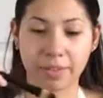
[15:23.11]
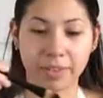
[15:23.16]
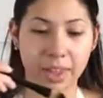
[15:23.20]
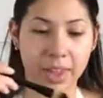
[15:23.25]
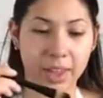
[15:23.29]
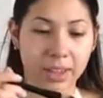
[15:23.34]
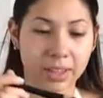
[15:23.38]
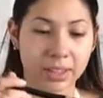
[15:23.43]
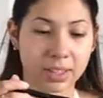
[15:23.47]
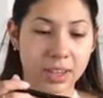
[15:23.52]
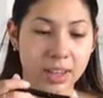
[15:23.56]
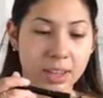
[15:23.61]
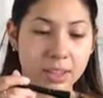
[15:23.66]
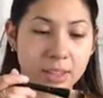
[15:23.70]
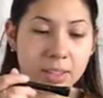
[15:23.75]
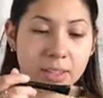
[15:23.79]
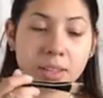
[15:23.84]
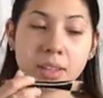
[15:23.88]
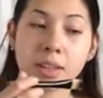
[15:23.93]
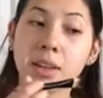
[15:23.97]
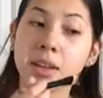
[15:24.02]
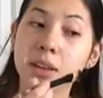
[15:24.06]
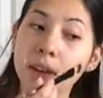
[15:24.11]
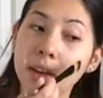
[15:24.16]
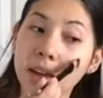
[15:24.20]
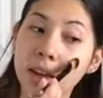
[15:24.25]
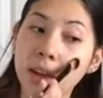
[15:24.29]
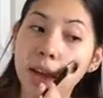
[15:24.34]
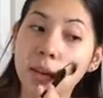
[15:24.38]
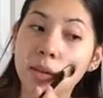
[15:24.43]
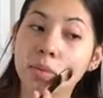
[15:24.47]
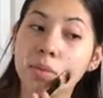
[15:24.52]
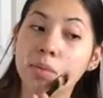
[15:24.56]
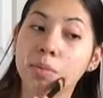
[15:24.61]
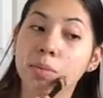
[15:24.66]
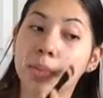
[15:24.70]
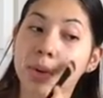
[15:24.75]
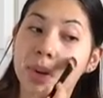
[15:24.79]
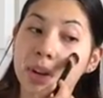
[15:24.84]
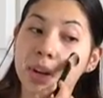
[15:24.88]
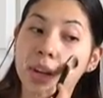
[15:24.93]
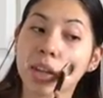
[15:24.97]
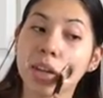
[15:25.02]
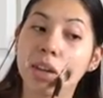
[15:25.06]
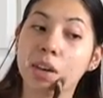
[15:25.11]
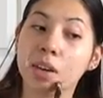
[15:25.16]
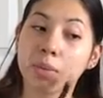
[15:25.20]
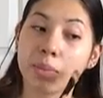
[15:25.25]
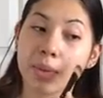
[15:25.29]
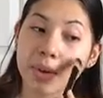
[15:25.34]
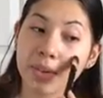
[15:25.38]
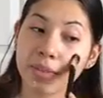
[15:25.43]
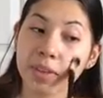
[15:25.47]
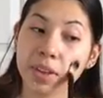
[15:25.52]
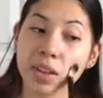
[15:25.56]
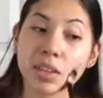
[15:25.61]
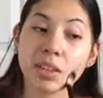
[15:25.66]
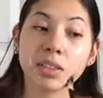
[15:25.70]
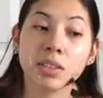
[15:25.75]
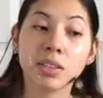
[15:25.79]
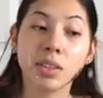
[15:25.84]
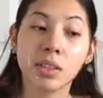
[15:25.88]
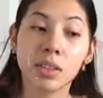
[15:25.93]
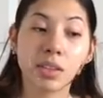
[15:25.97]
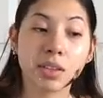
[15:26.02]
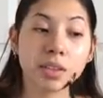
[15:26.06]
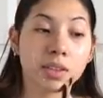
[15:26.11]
excess and putting it on my face.